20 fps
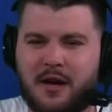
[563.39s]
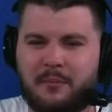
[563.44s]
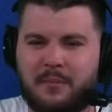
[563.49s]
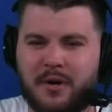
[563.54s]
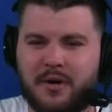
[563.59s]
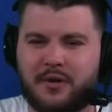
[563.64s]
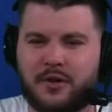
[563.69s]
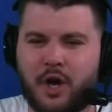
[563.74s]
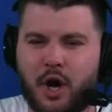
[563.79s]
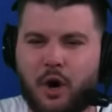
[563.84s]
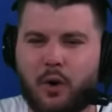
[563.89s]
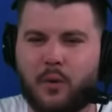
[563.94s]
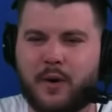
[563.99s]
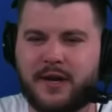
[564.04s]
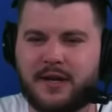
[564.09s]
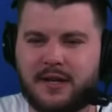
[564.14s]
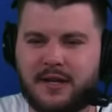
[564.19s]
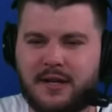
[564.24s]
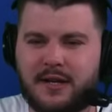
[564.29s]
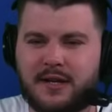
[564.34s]
But no,
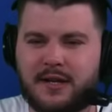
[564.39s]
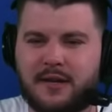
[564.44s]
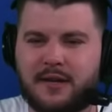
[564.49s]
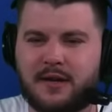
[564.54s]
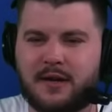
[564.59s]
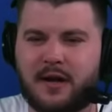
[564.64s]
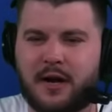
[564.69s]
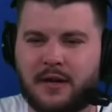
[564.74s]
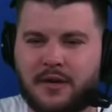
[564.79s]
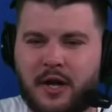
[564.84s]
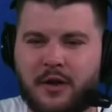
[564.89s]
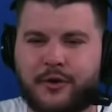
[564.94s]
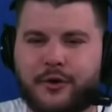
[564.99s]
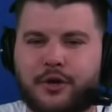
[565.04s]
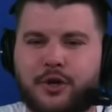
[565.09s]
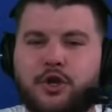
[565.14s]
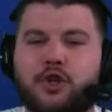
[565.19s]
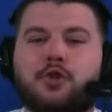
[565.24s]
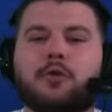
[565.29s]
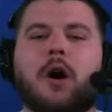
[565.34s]
we need another
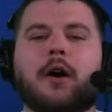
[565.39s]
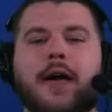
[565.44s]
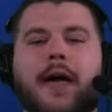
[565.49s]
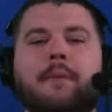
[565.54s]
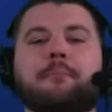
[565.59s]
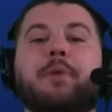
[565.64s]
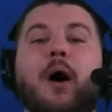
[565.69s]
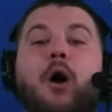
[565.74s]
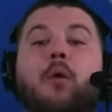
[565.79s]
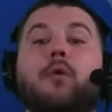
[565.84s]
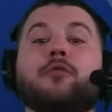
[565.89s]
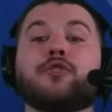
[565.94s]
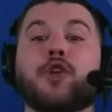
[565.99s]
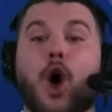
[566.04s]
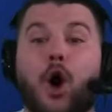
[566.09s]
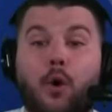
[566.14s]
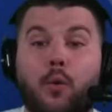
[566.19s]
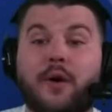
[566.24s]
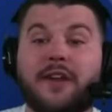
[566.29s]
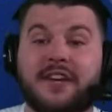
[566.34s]
QB. Okay, but
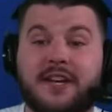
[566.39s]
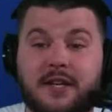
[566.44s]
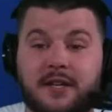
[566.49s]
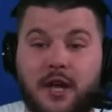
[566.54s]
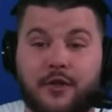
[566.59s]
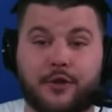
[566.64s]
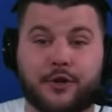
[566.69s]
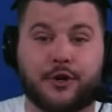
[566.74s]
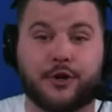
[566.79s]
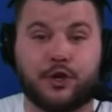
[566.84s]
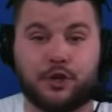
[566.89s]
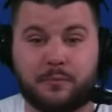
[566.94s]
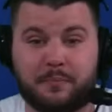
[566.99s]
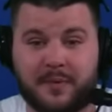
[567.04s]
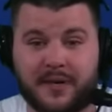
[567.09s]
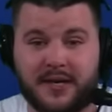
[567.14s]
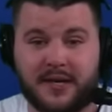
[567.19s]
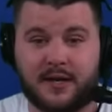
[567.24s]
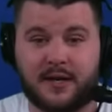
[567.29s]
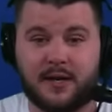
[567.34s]
no, we need another
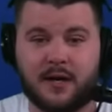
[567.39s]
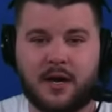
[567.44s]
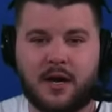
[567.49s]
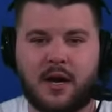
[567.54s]
QB.